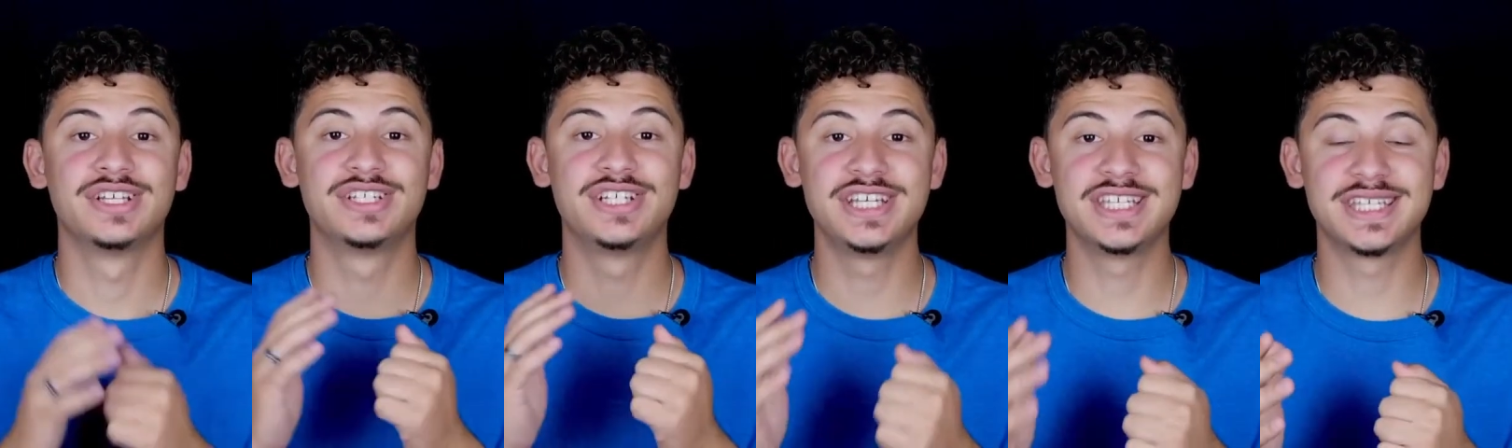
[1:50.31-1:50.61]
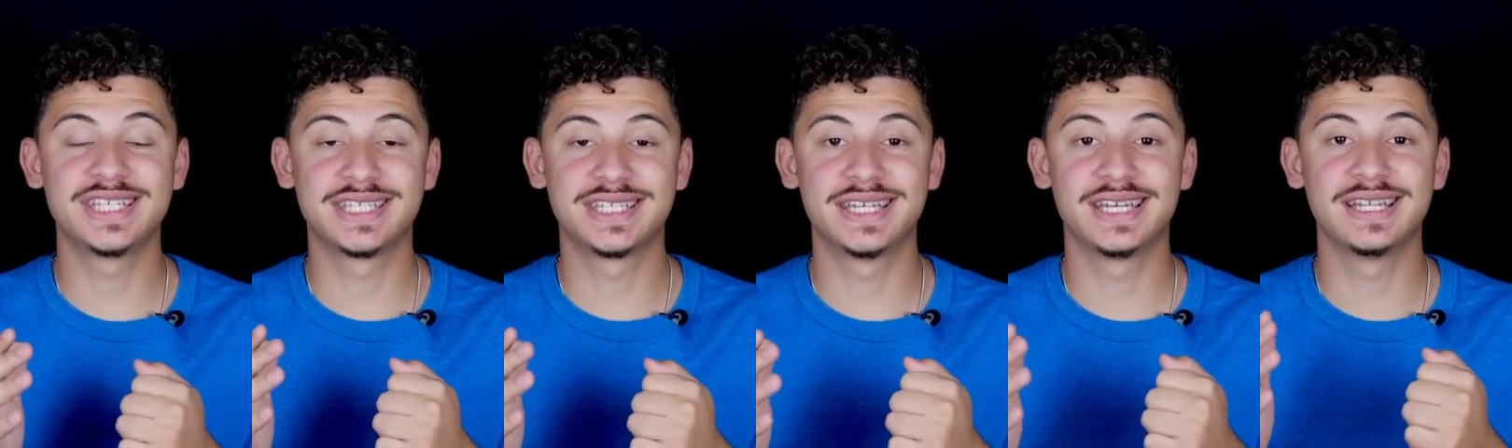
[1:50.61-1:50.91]

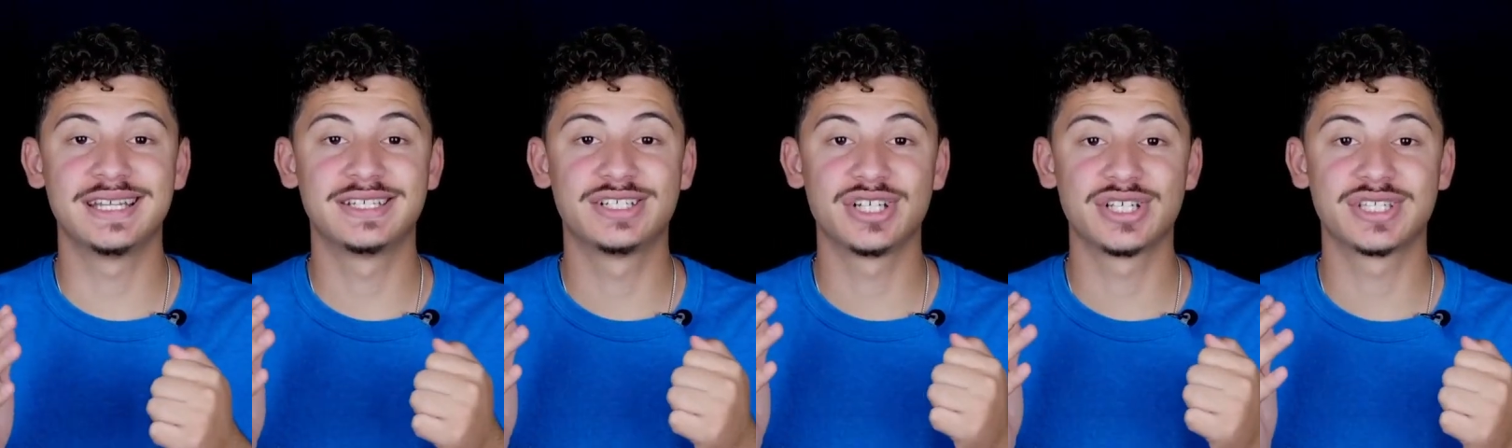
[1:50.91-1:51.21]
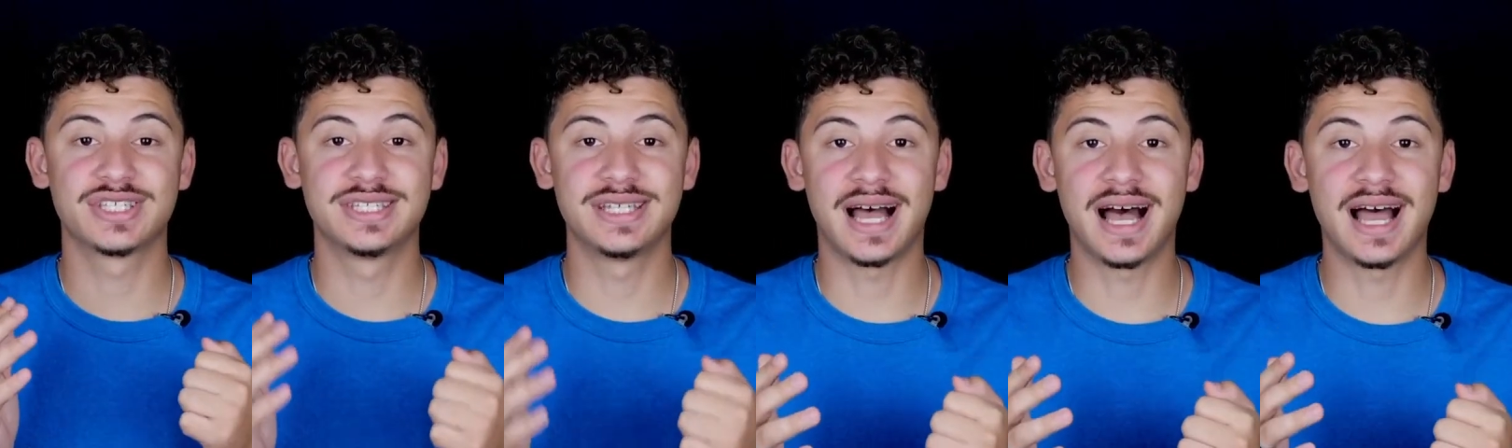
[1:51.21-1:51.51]
Jesus didn't
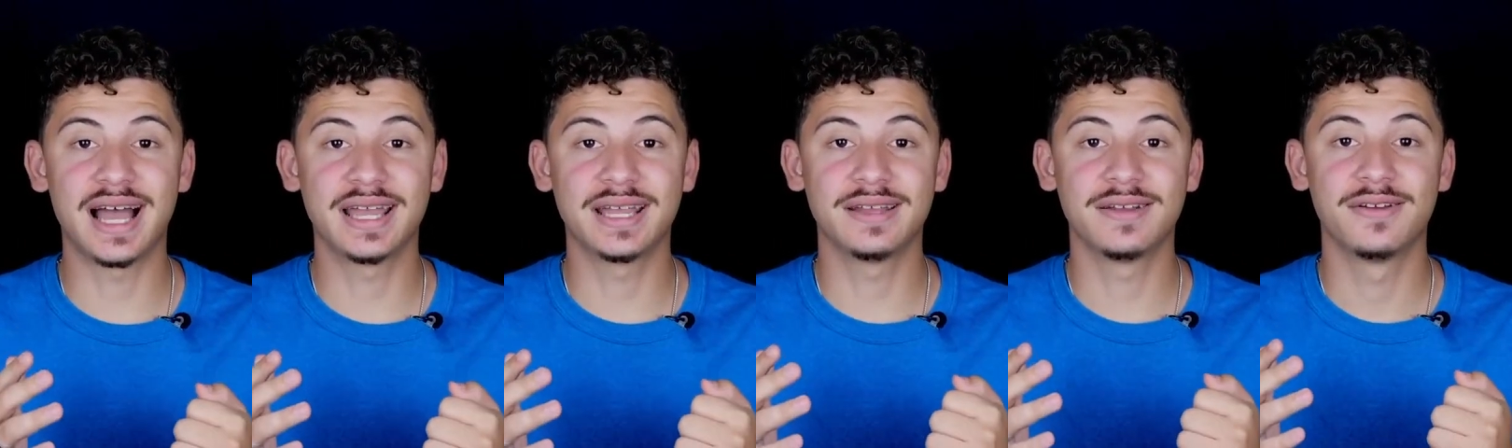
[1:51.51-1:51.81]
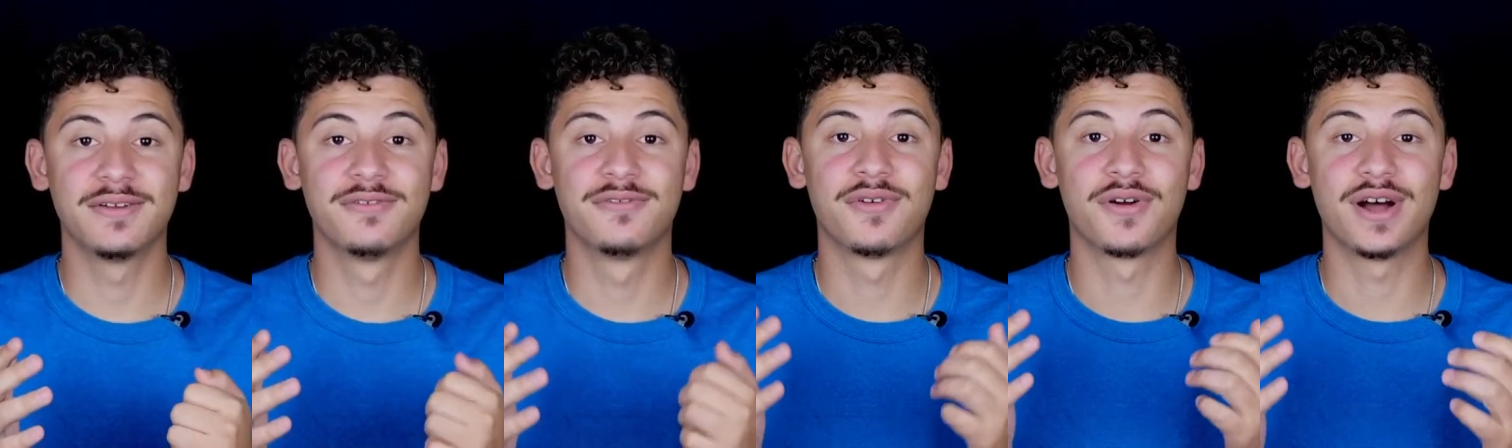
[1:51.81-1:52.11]
just die
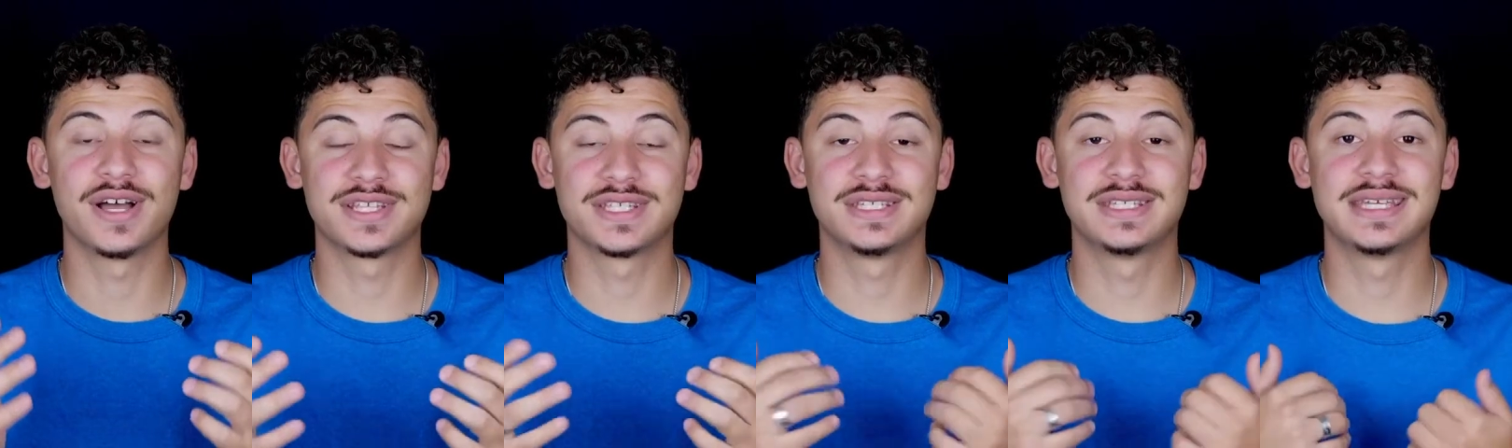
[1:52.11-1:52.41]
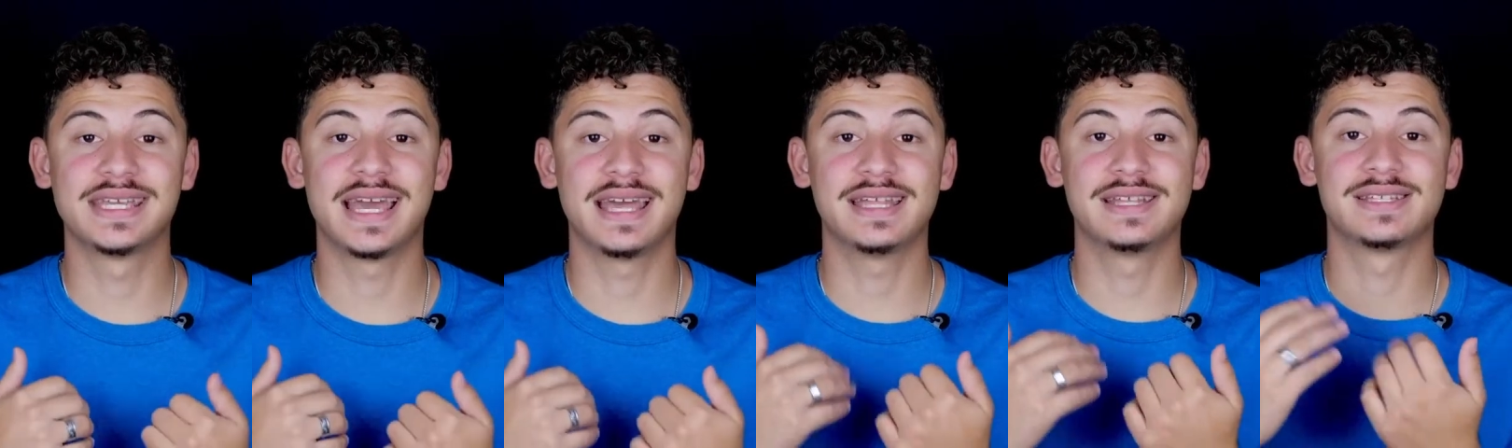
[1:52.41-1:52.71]
for us to
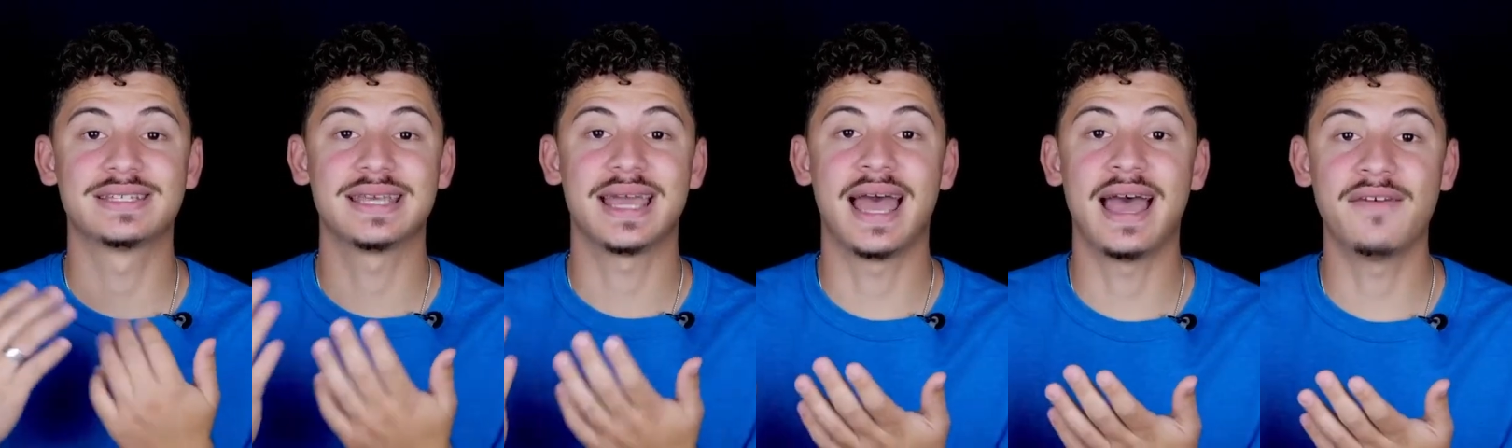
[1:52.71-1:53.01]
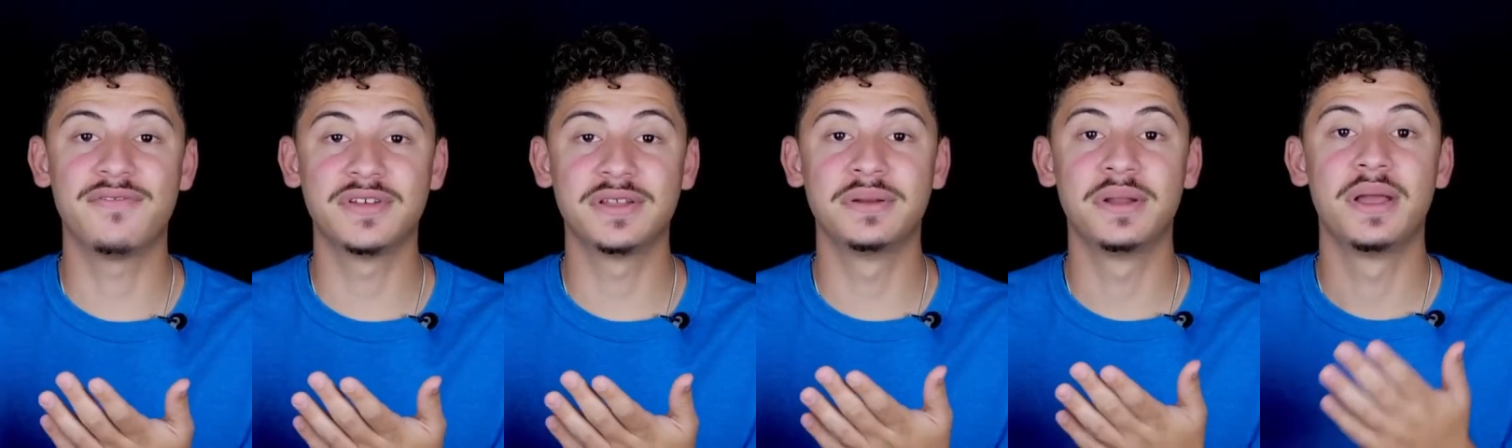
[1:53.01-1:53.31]
get into
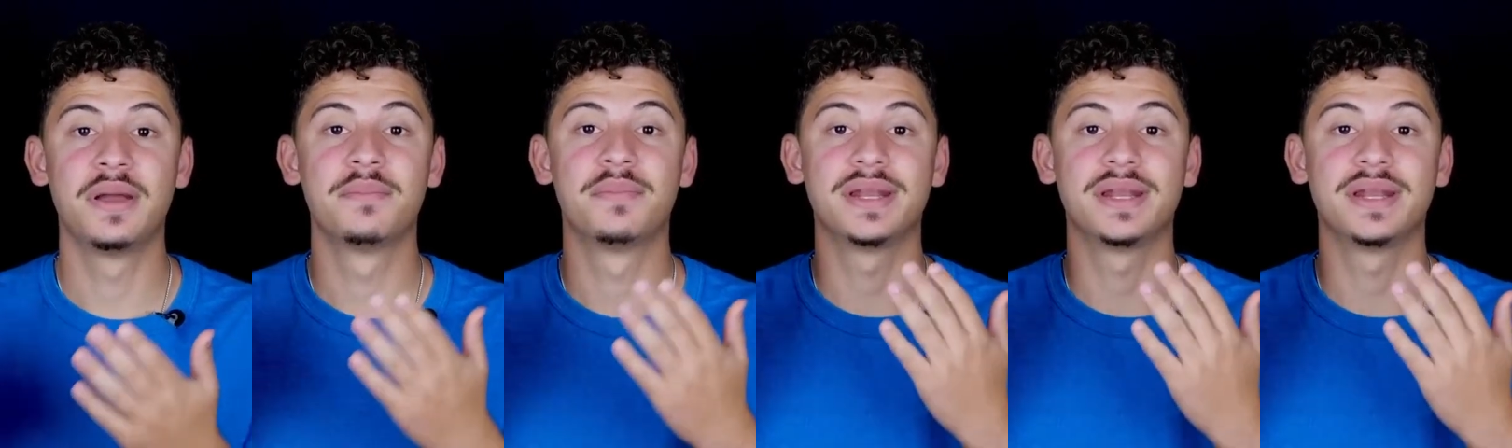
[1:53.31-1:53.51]
heaven,